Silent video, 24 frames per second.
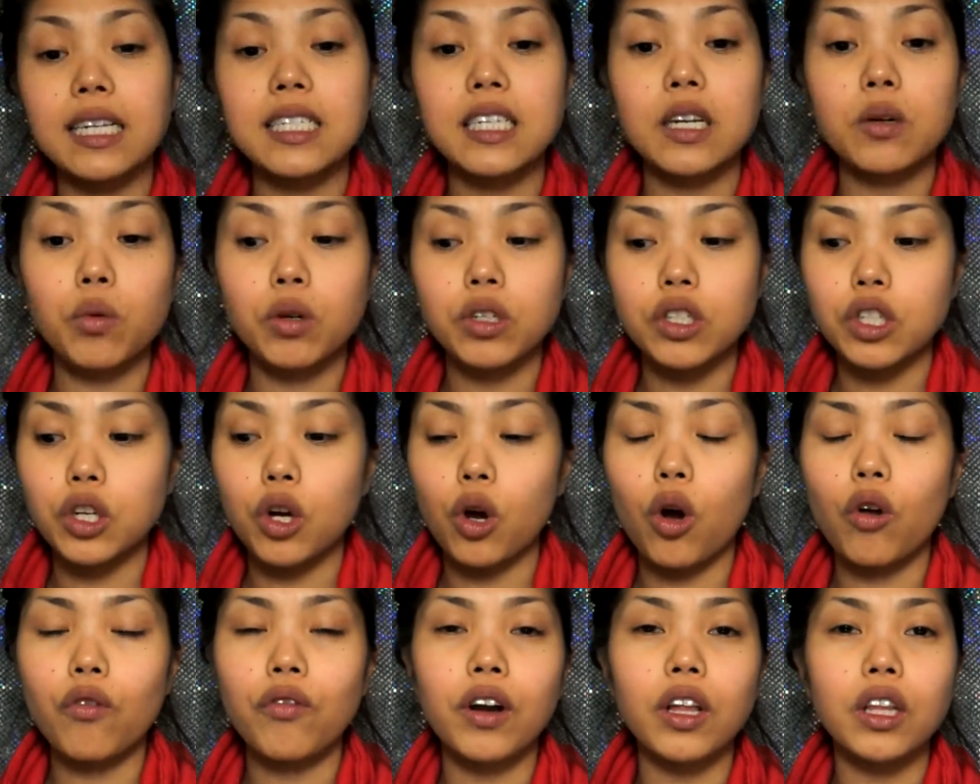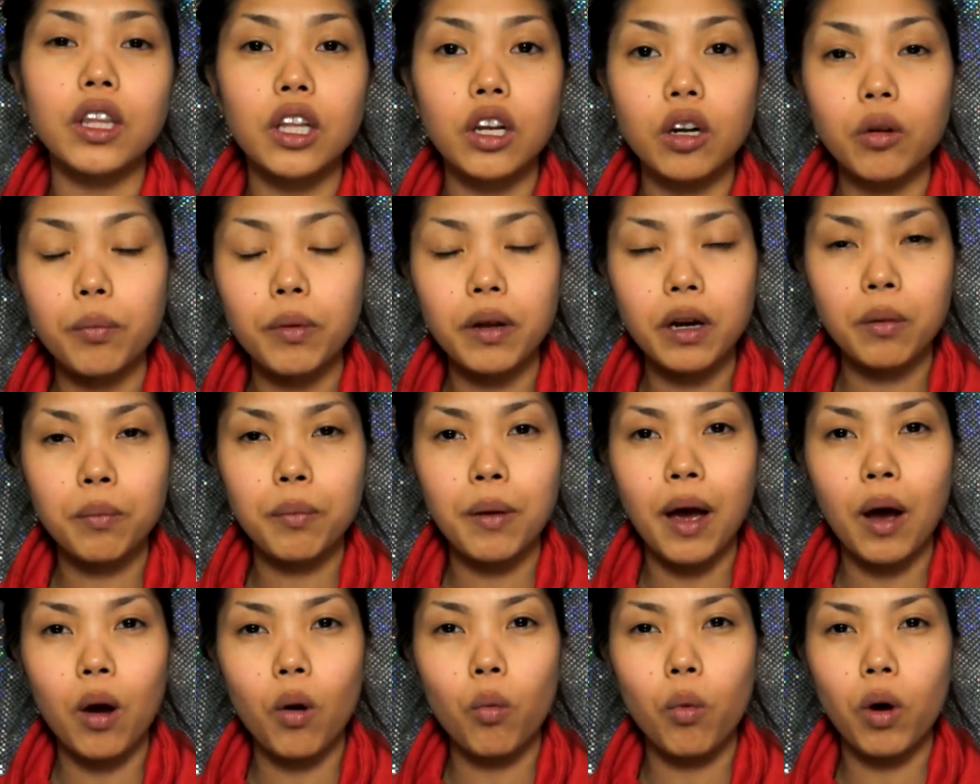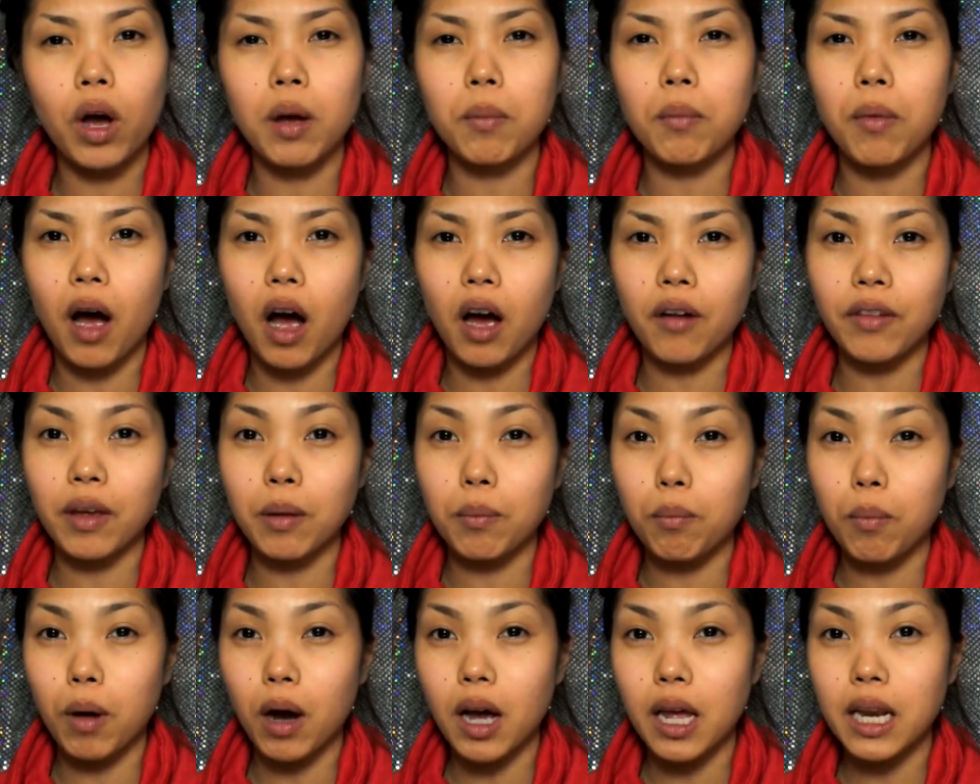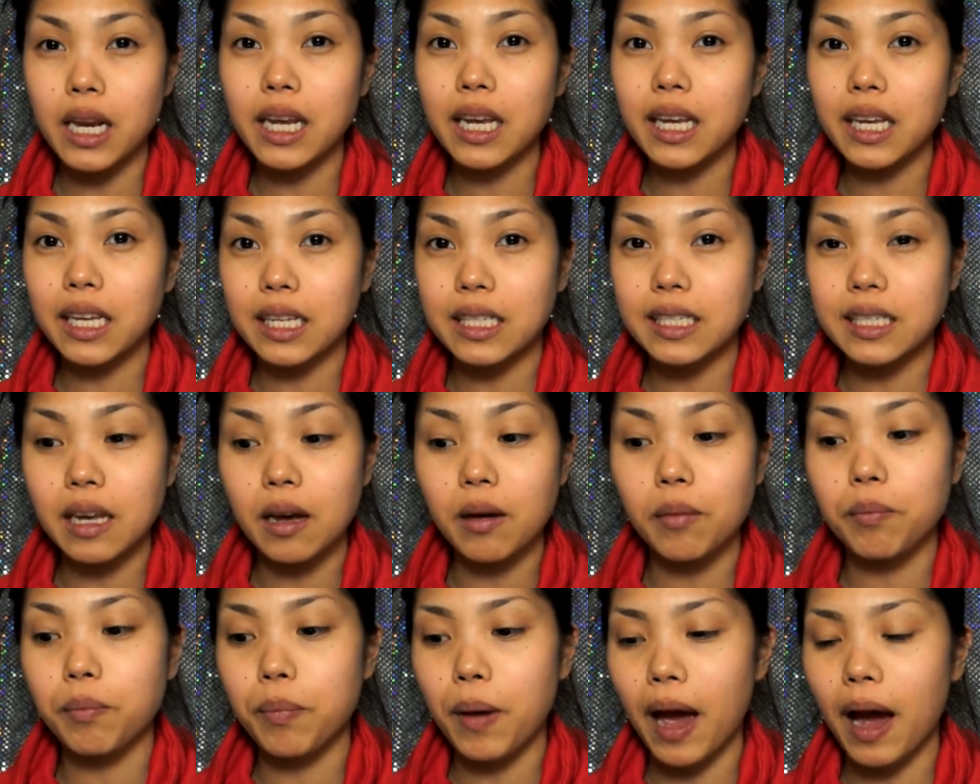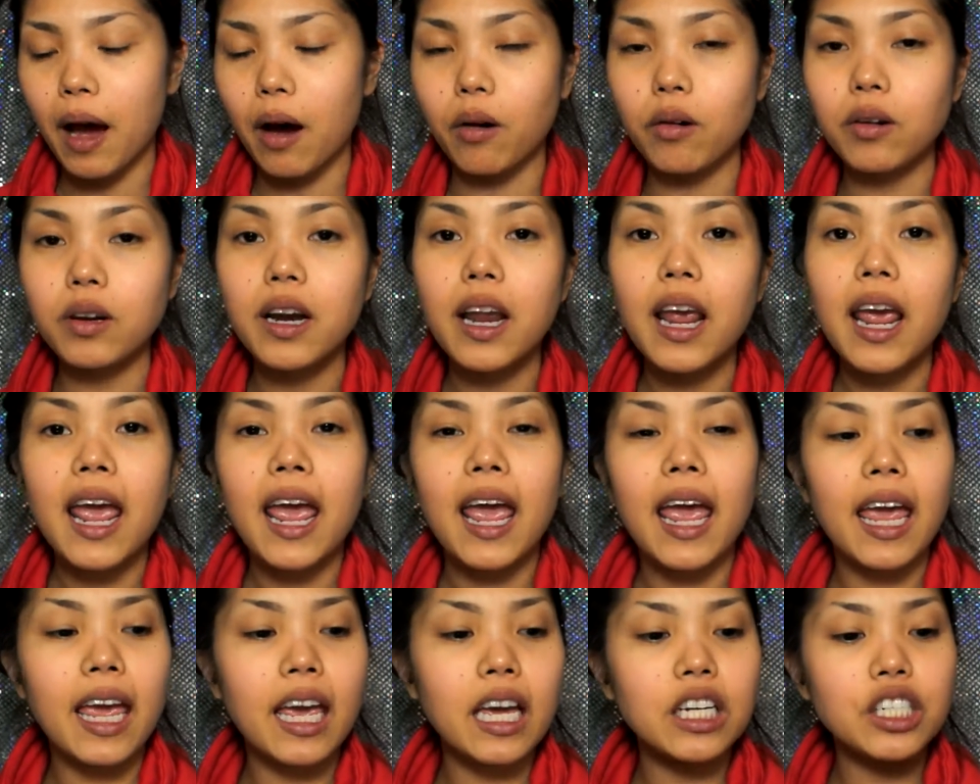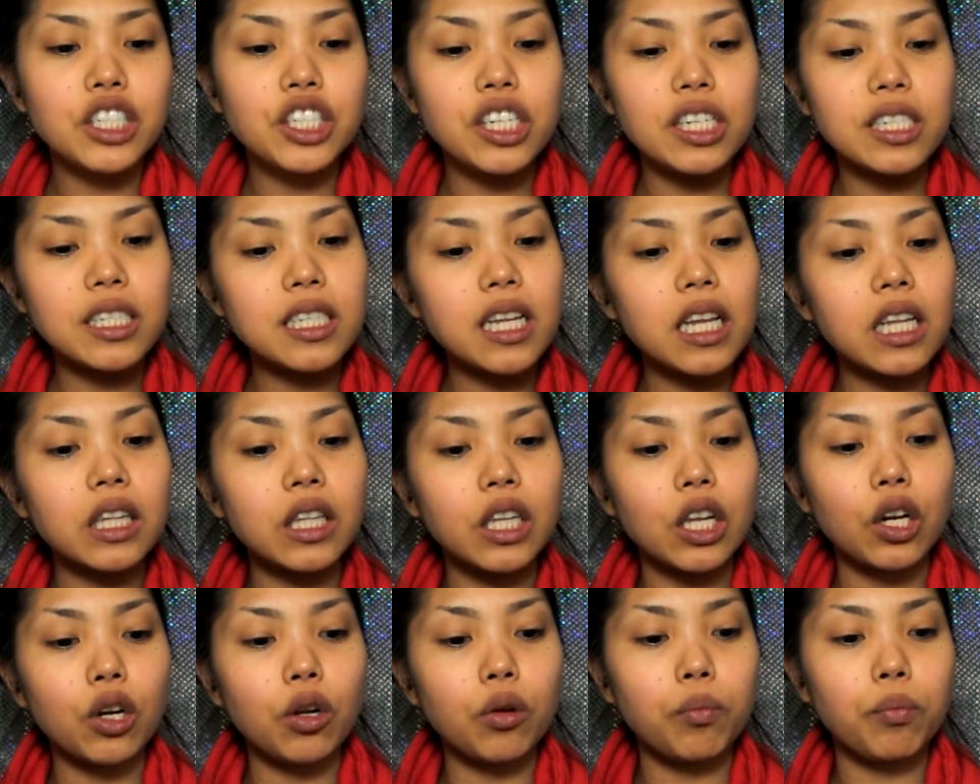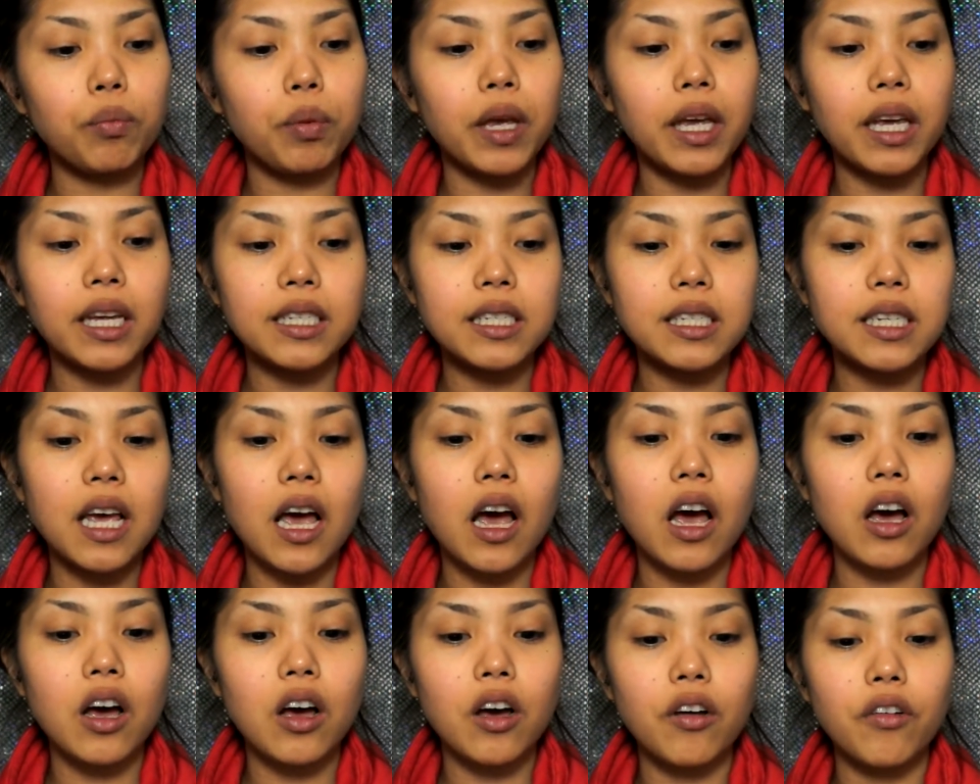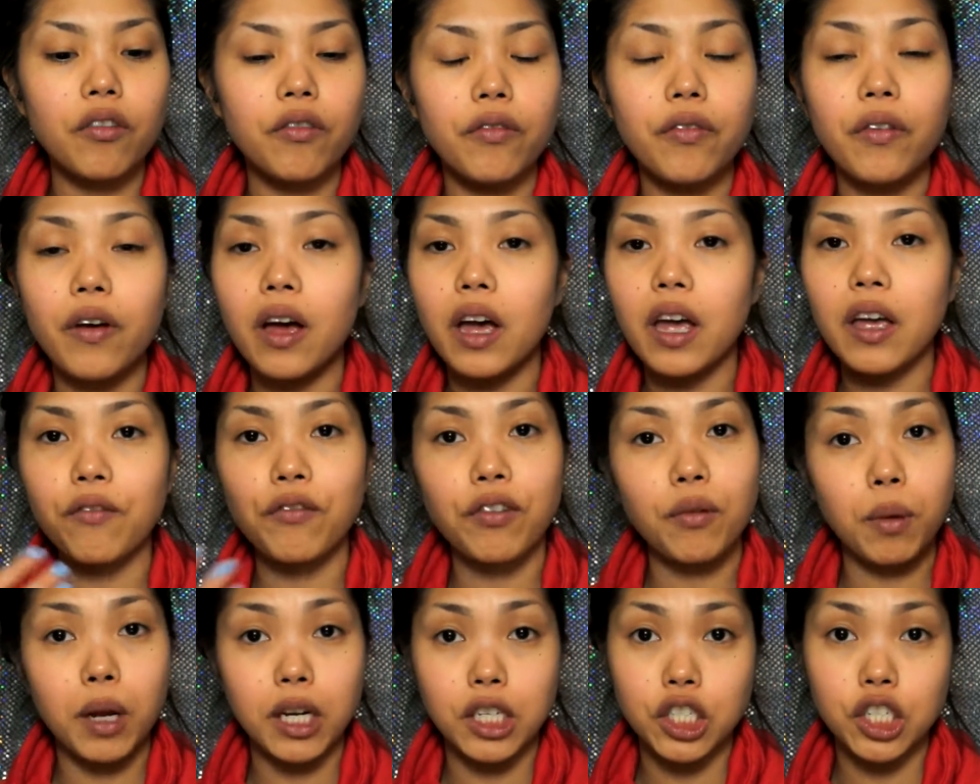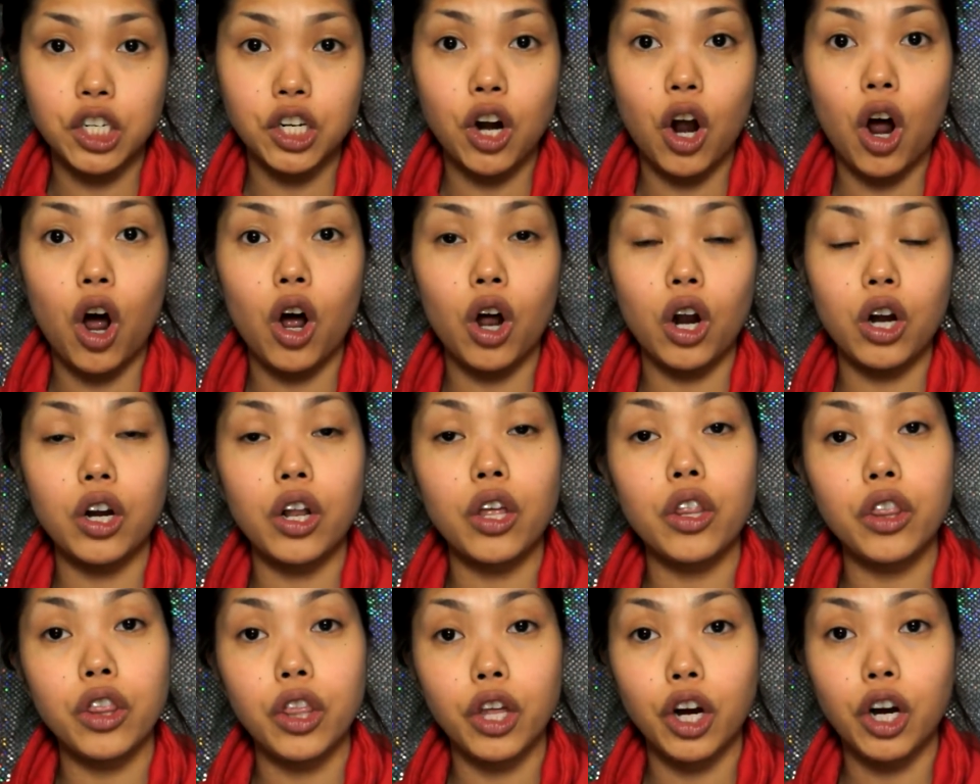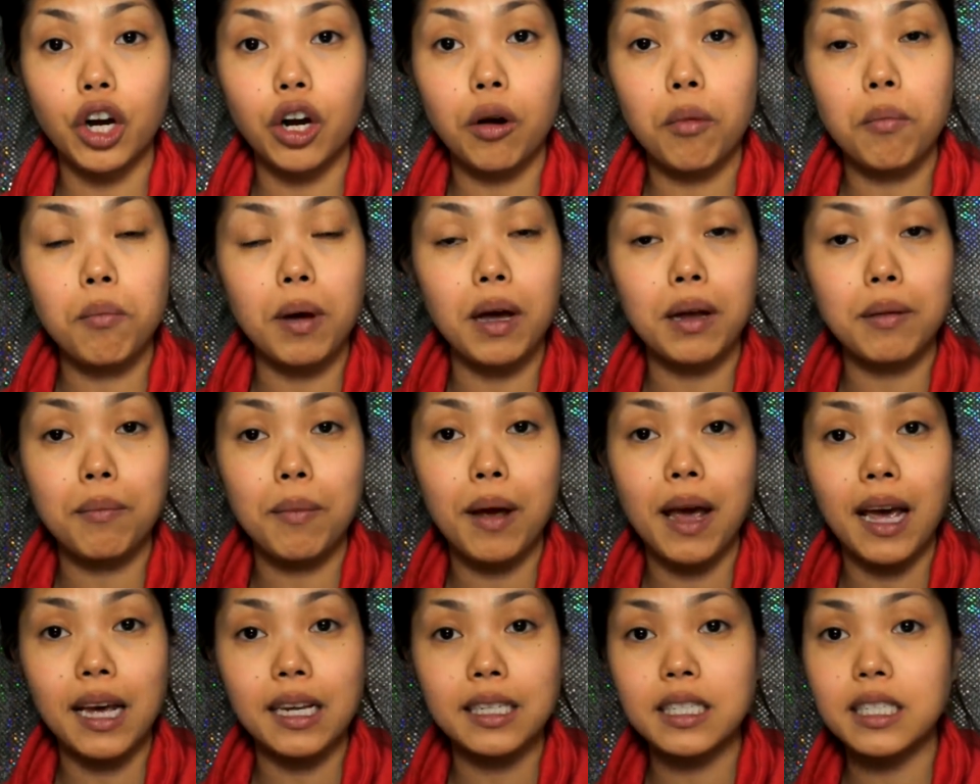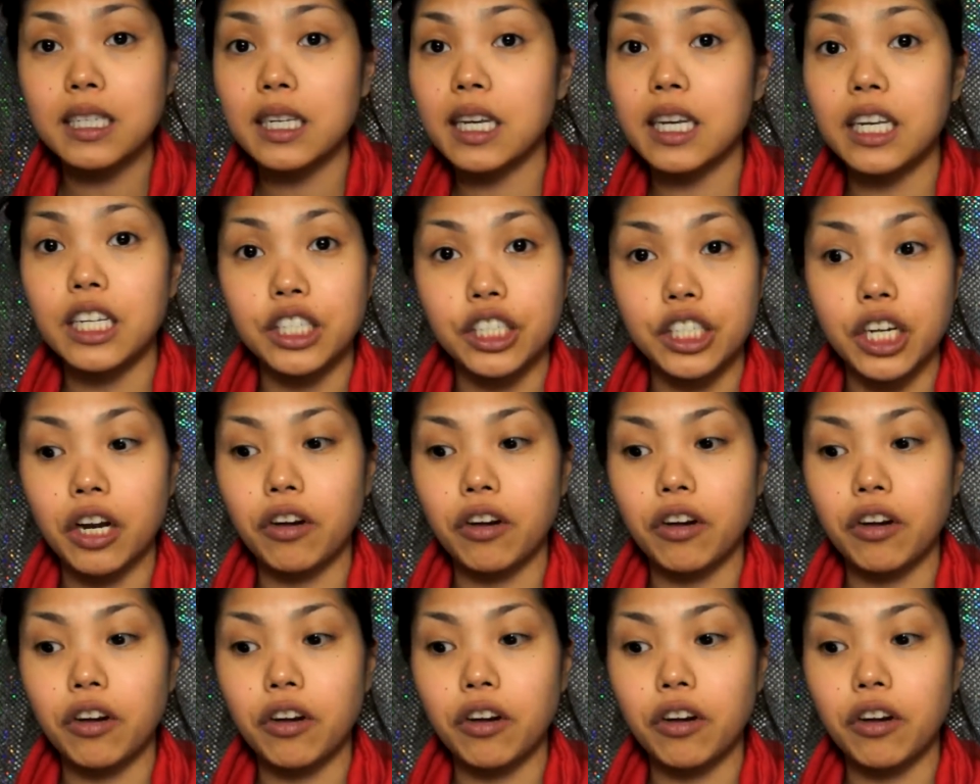I did want to go over a little bit about what Mojave Mud is about and just a little bit of information on their mud mask in